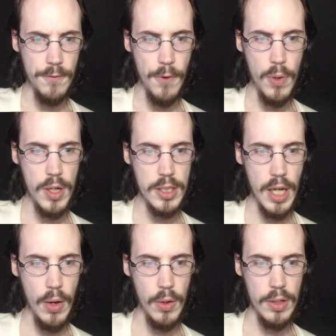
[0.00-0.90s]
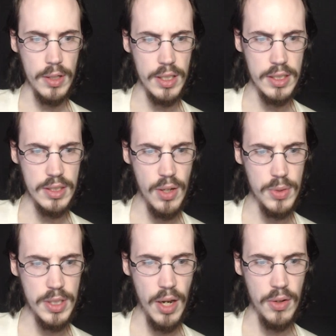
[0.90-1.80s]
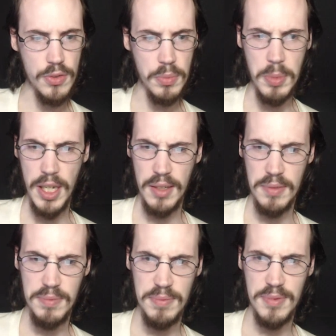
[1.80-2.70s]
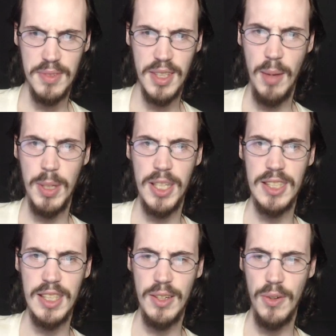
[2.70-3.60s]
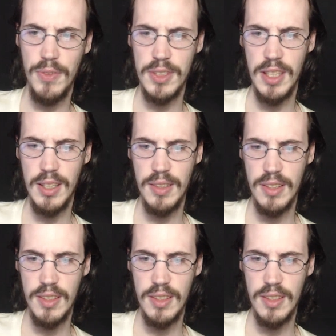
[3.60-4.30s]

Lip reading: Following a child is no challenge for me. Yeah, because he can oversee.